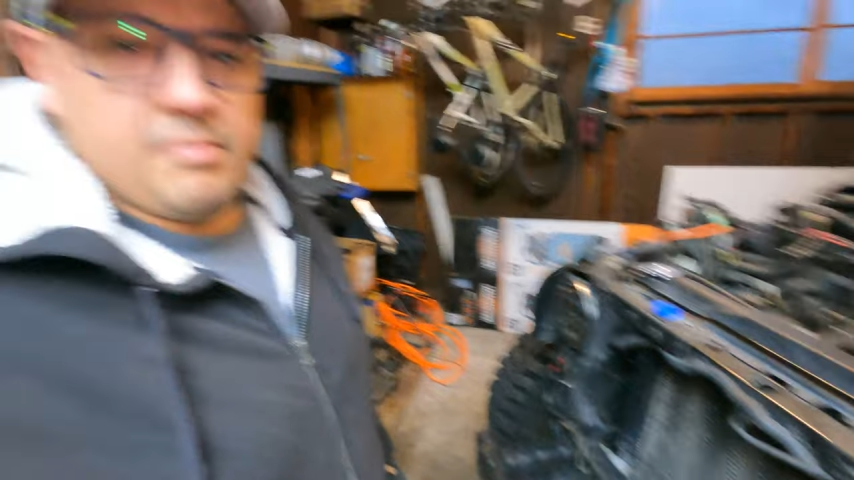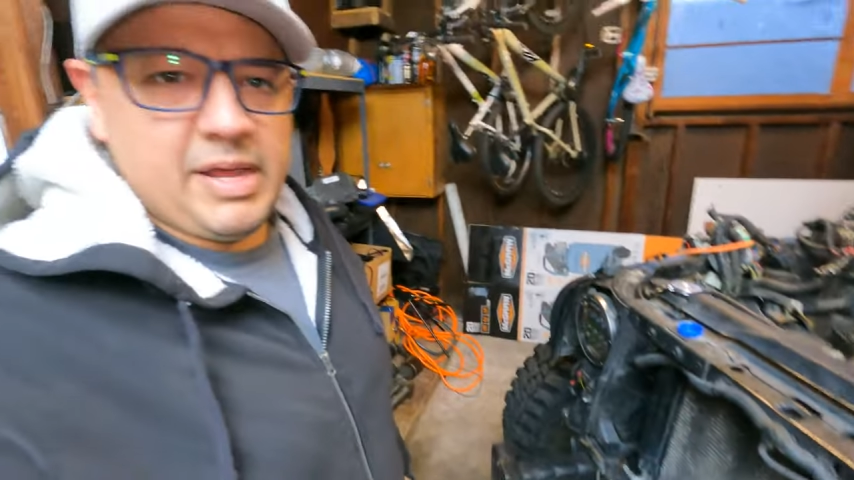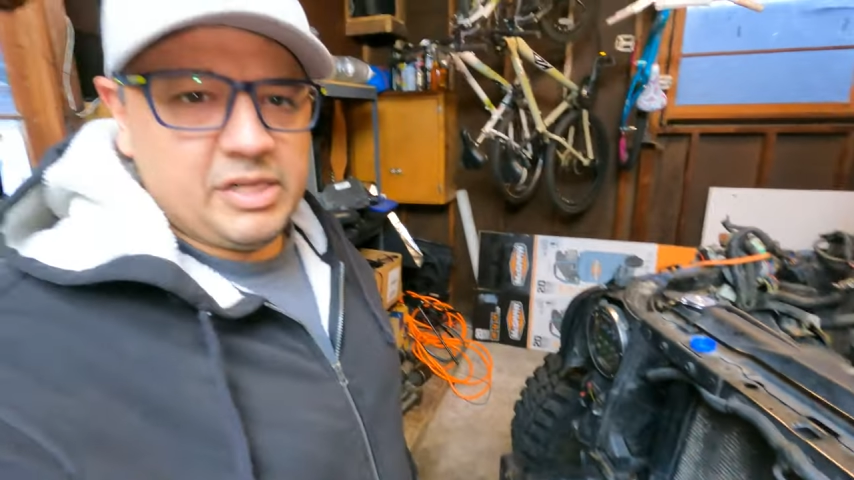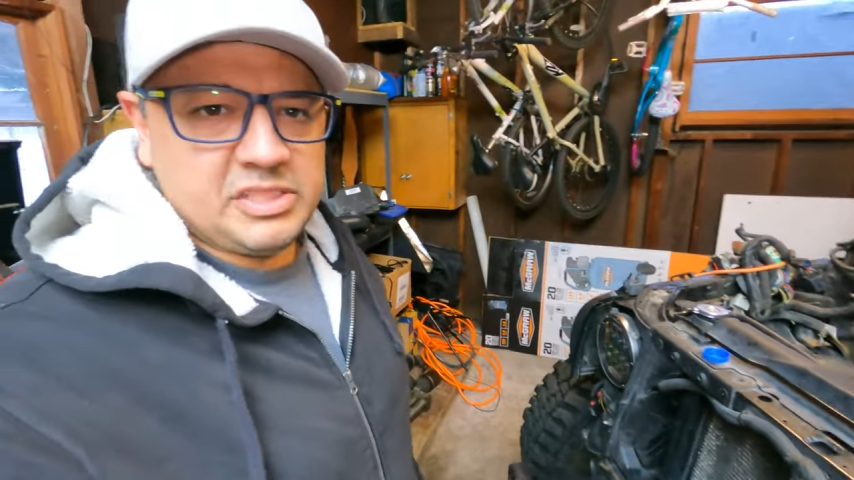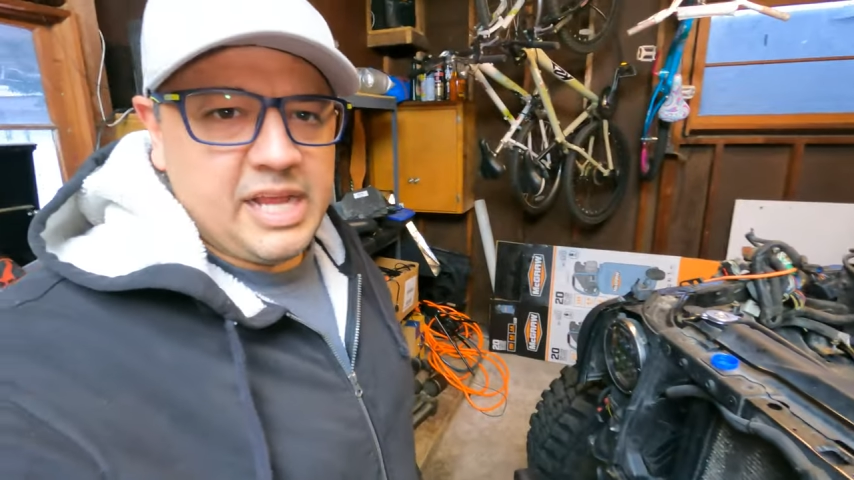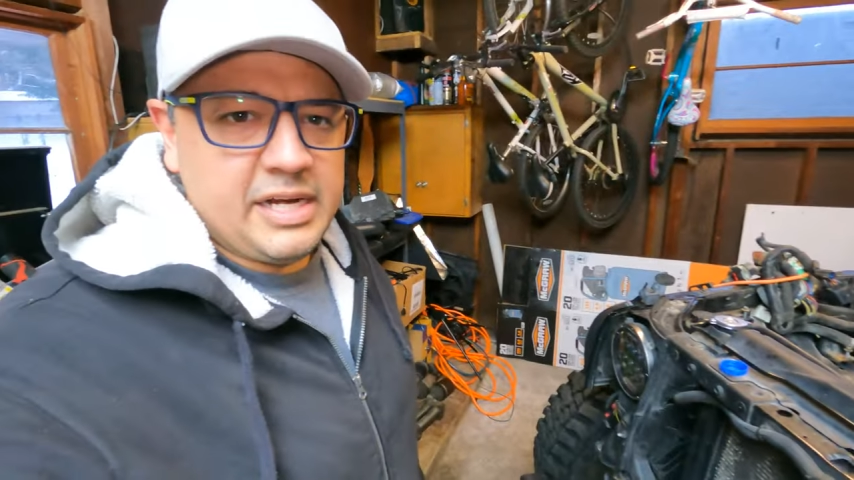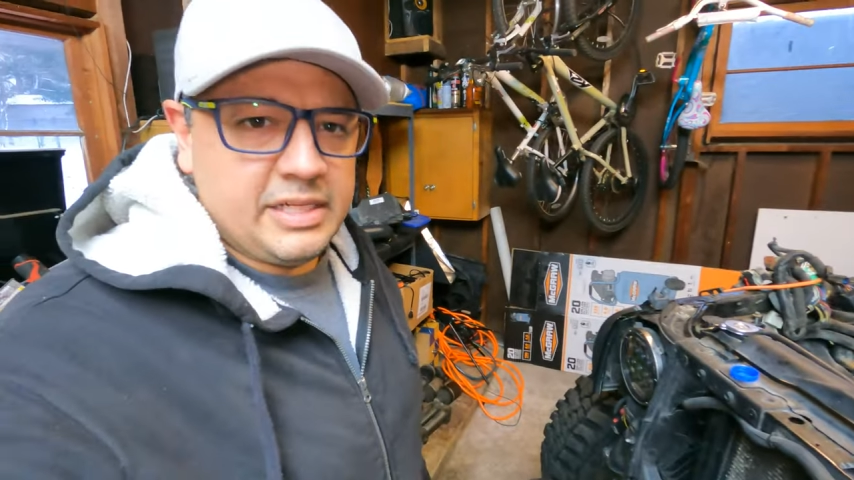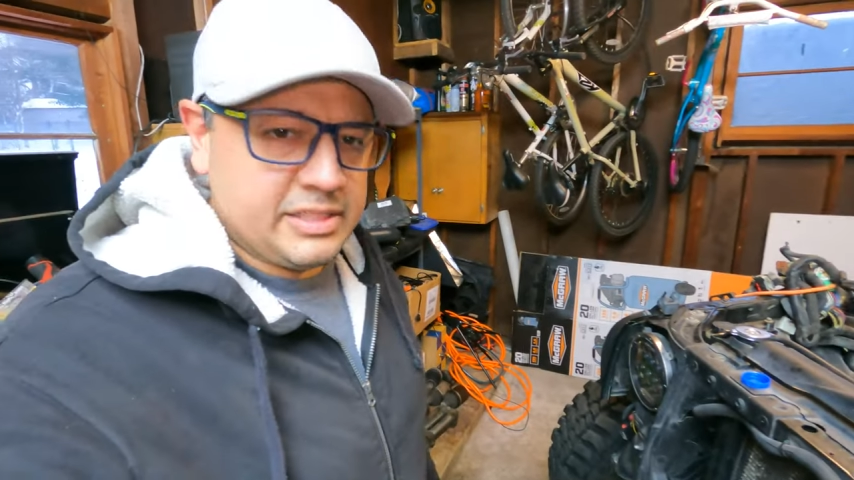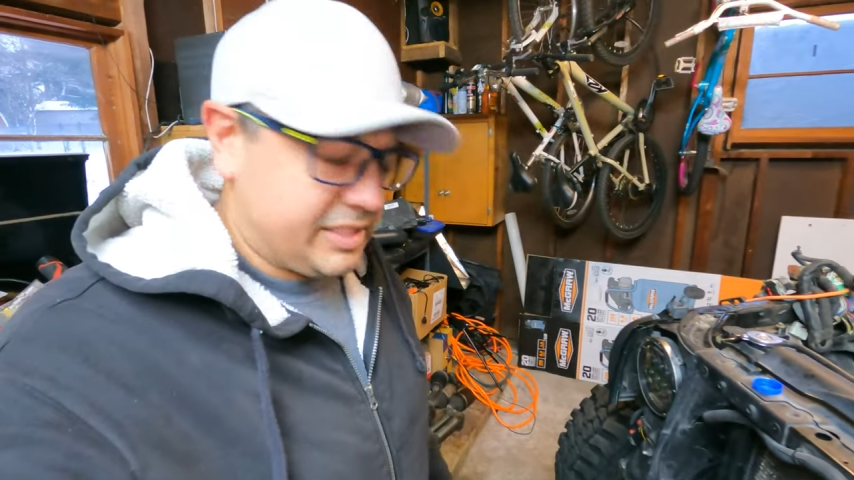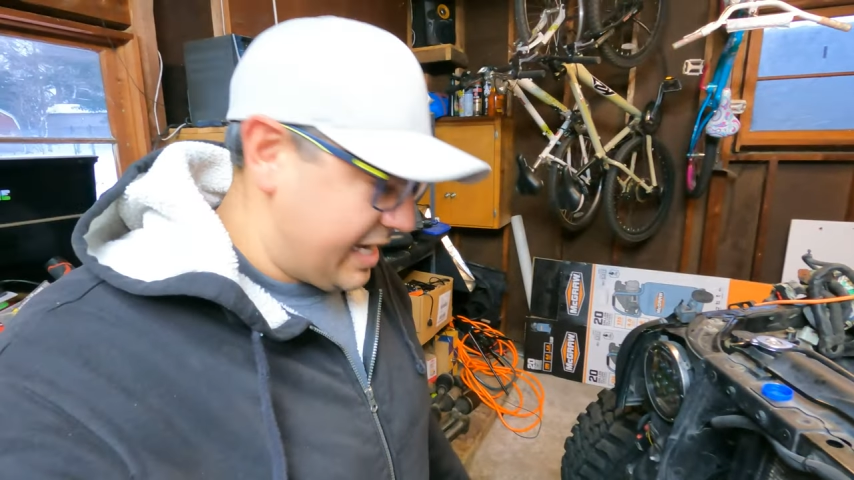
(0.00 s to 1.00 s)
My
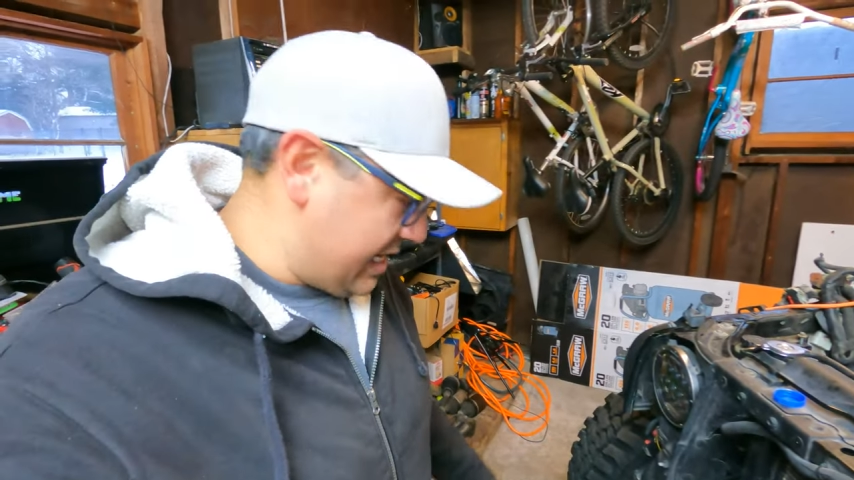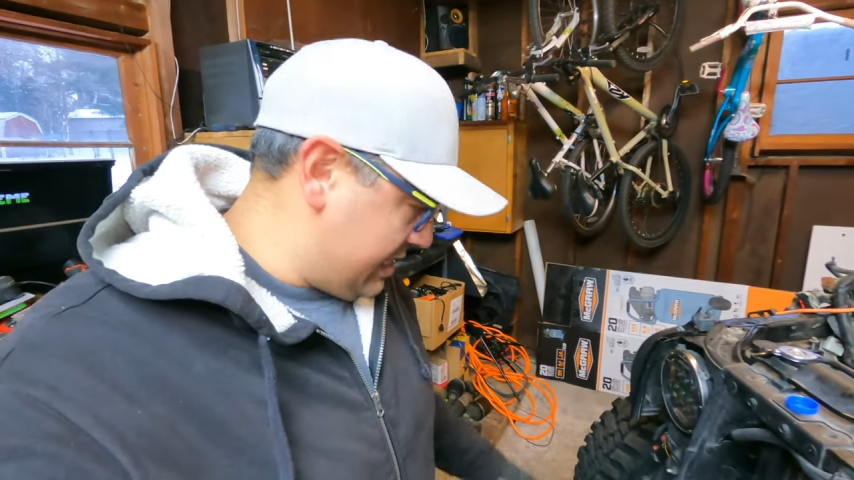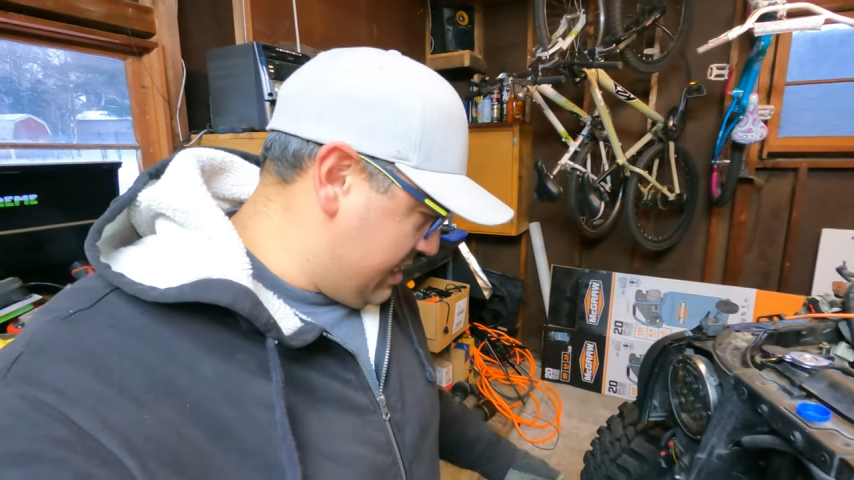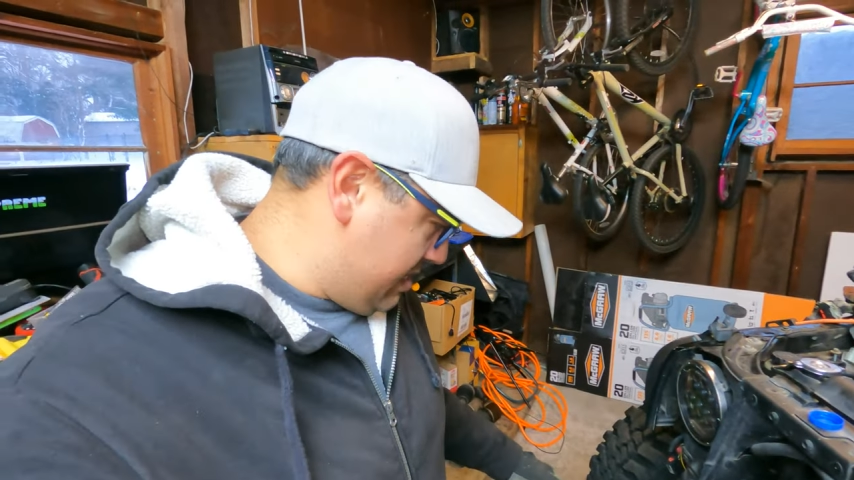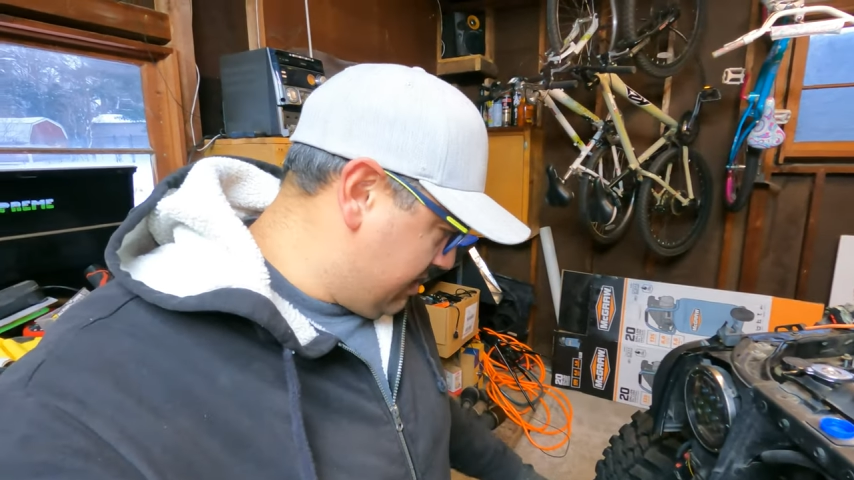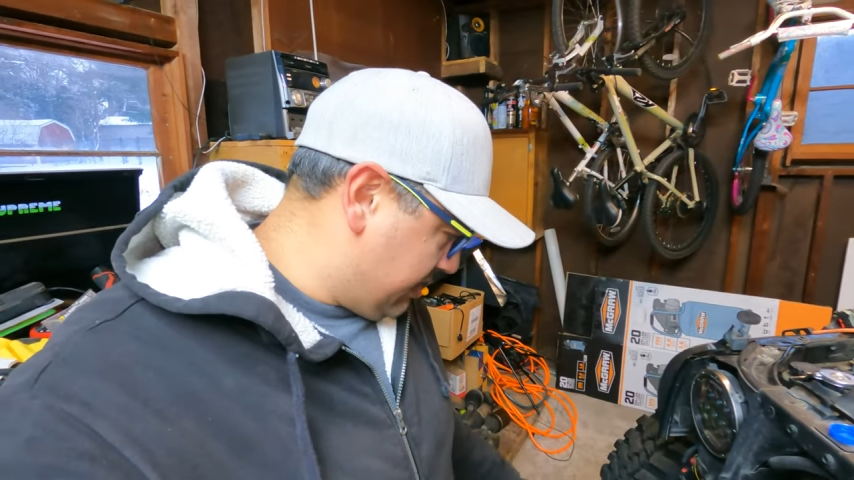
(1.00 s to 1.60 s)
understanding is that